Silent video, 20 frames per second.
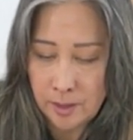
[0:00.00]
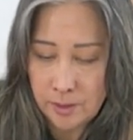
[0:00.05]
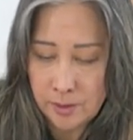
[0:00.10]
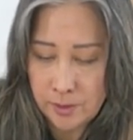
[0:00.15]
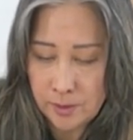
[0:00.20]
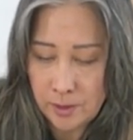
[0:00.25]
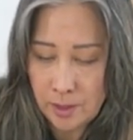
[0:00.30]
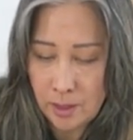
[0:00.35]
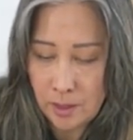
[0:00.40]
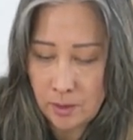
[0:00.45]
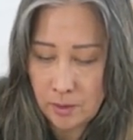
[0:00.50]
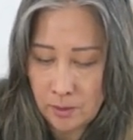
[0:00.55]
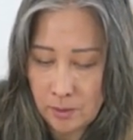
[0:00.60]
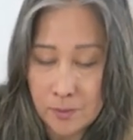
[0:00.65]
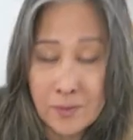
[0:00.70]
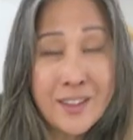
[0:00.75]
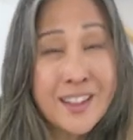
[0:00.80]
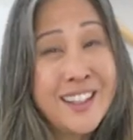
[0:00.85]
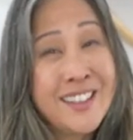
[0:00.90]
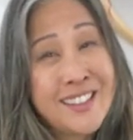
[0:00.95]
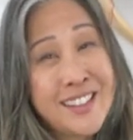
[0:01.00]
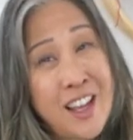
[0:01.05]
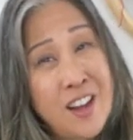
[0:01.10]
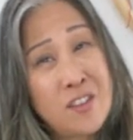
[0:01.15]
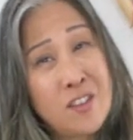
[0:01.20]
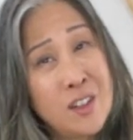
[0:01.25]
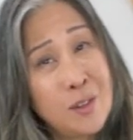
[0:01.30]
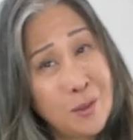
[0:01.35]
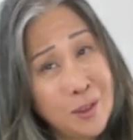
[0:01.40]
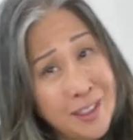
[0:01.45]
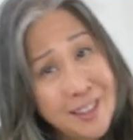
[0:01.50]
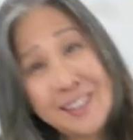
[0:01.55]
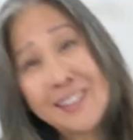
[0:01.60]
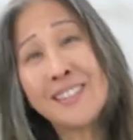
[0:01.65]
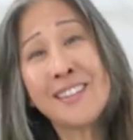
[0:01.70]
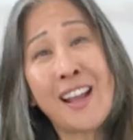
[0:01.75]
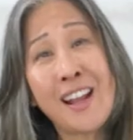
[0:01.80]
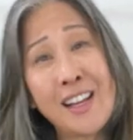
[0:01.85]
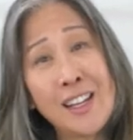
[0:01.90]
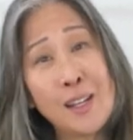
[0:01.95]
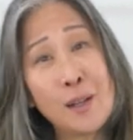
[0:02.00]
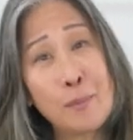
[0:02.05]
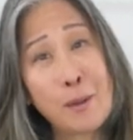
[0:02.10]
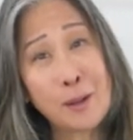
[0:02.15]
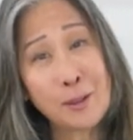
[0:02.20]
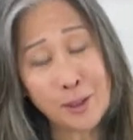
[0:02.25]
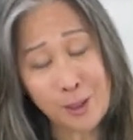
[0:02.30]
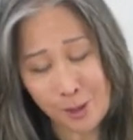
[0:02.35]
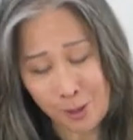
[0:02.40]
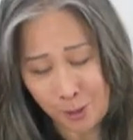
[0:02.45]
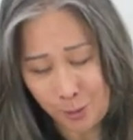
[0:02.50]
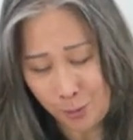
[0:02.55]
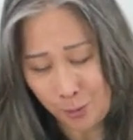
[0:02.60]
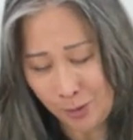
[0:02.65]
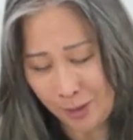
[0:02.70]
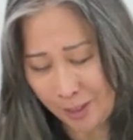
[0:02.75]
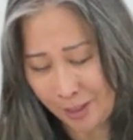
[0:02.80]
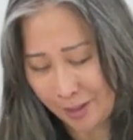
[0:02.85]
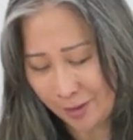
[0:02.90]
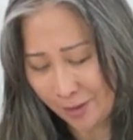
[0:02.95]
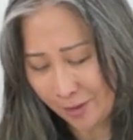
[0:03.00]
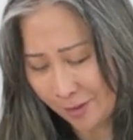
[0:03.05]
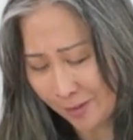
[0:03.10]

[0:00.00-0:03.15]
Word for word: So, is everyone excited about the new year?